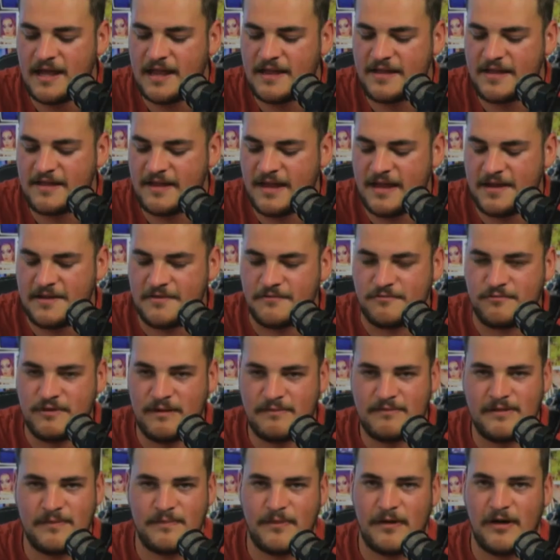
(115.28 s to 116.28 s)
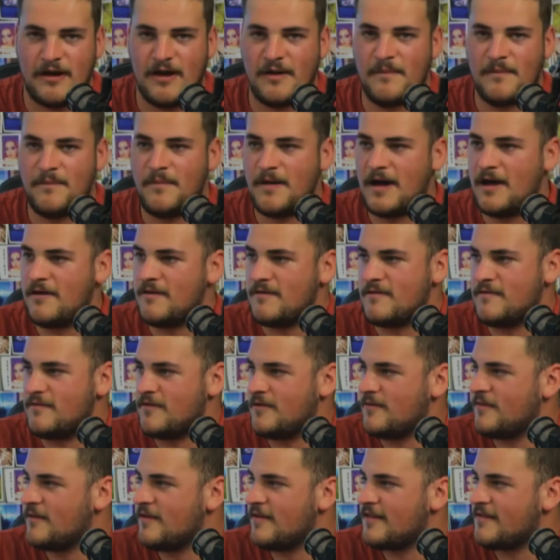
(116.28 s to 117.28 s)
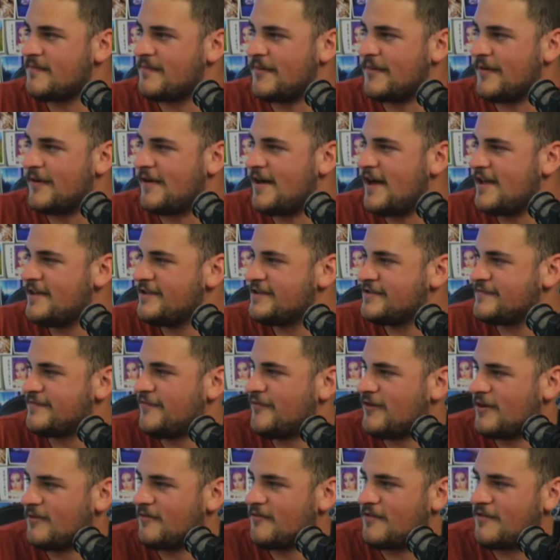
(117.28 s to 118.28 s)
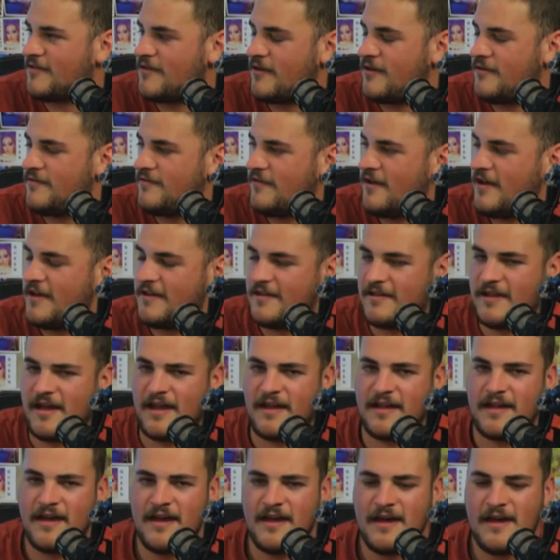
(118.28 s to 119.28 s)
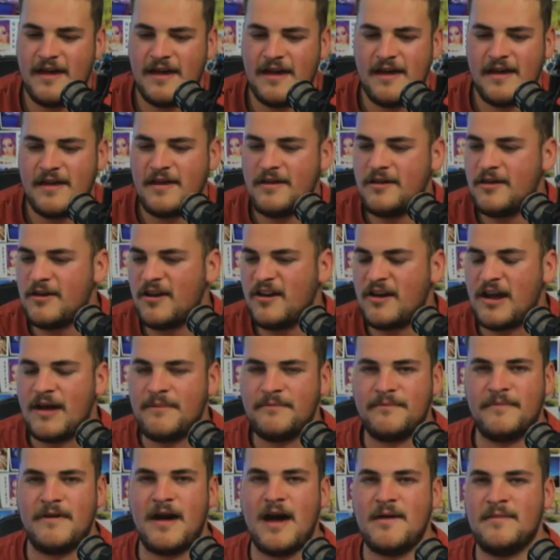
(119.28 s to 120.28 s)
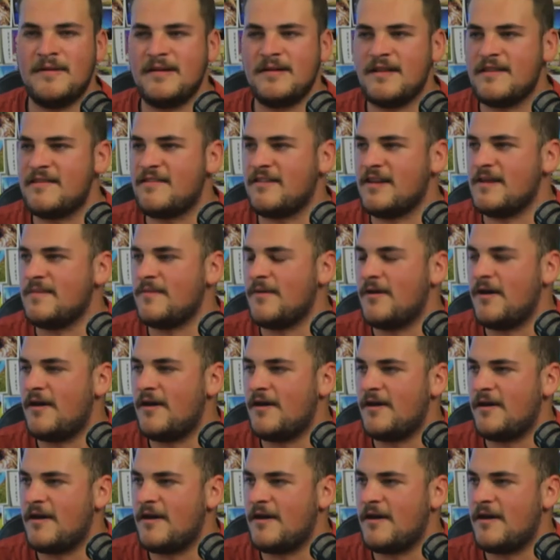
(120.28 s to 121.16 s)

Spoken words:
it's getting ripped apart by reviewers. But I just thought it was so fun. Like, you know, I'm in a cinema.